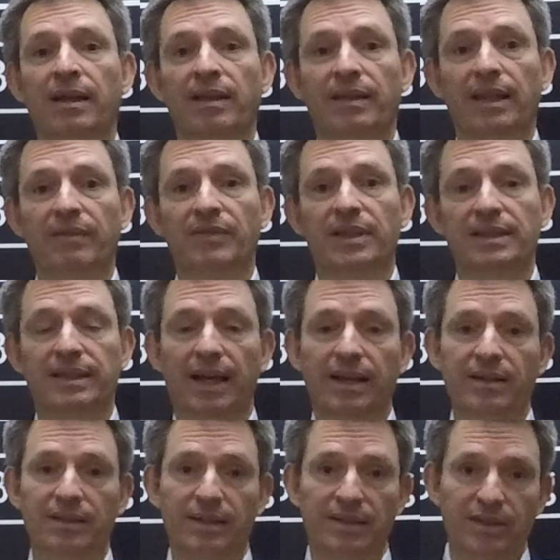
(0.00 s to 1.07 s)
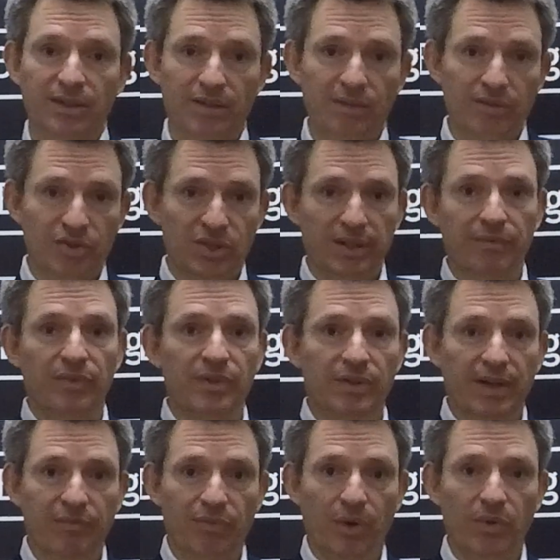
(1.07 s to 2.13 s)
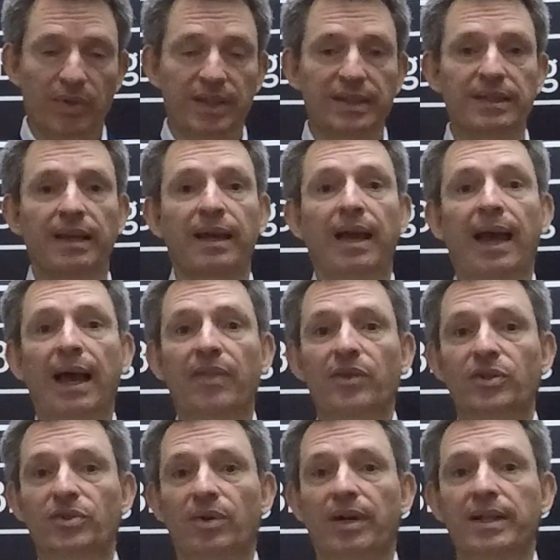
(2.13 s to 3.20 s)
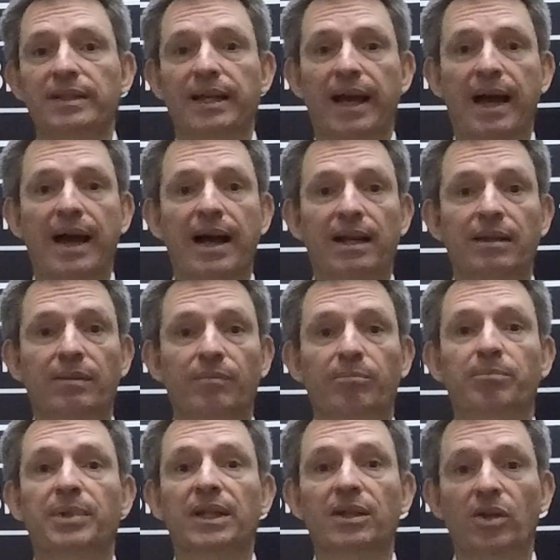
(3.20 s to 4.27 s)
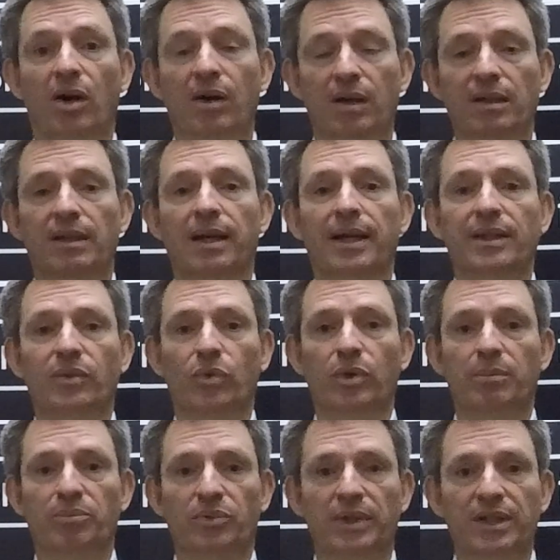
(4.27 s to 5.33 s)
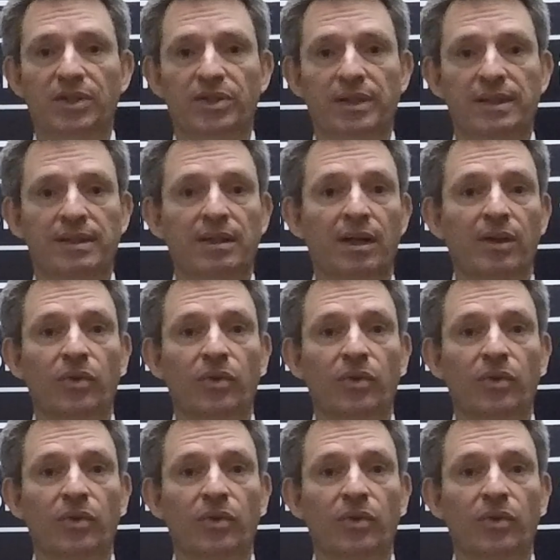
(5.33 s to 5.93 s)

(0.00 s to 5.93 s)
they've decided to shift their focus and they're trying to hack big online corporations.